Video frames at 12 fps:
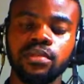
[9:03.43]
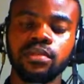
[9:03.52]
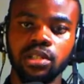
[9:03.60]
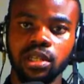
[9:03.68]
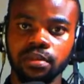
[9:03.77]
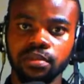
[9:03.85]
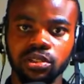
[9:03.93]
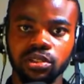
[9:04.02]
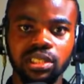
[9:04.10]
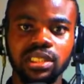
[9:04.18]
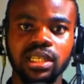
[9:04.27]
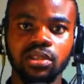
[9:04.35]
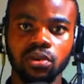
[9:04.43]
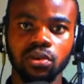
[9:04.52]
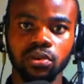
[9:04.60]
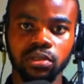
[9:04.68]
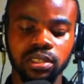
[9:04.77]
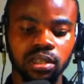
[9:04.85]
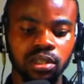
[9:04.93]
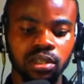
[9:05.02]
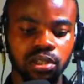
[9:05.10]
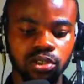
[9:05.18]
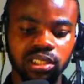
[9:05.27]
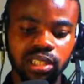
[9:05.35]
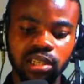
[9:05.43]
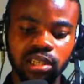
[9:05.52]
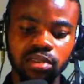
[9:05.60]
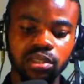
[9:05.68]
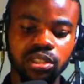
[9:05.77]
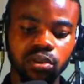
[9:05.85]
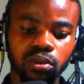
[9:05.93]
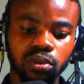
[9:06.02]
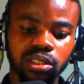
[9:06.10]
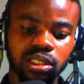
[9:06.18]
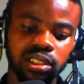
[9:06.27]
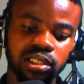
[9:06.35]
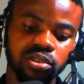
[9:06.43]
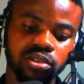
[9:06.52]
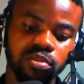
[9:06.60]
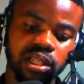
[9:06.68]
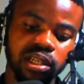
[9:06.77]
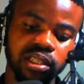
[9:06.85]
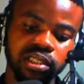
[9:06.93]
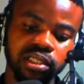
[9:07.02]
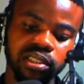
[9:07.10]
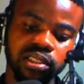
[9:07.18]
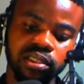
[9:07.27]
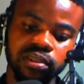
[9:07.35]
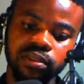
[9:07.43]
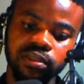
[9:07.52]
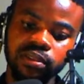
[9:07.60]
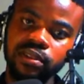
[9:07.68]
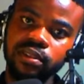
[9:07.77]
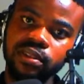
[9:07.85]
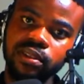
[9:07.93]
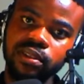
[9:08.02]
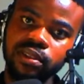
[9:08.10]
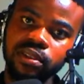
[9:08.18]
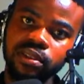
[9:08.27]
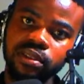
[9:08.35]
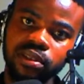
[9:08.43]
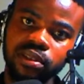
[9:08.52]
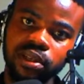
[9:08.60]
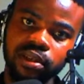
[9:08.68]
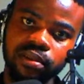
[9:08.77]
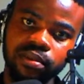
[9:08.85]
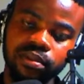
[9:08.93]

Okay, so these are chords. So it started with chords. It is something like this. Okay.